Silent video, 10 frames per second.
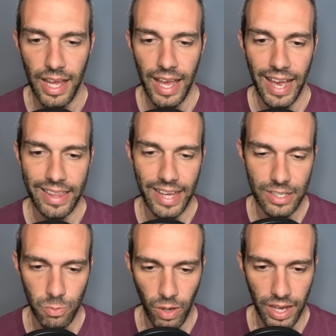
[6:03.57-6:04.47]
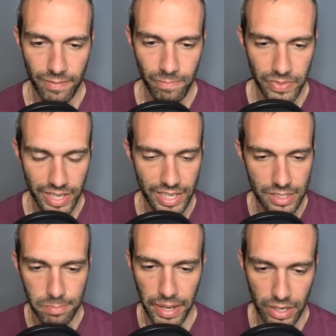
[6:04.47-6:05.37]
And that is why it is
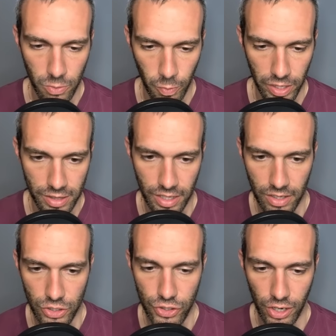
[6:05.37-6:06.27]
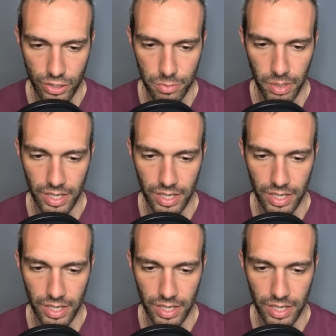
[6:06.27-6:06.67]
paired with Chargerbug